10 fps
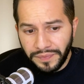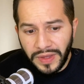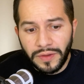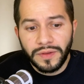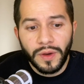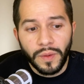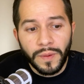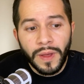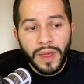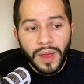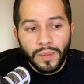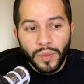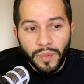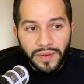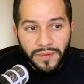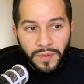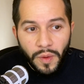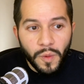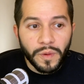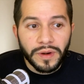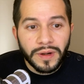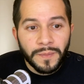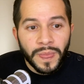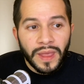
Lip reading: So, moving forward,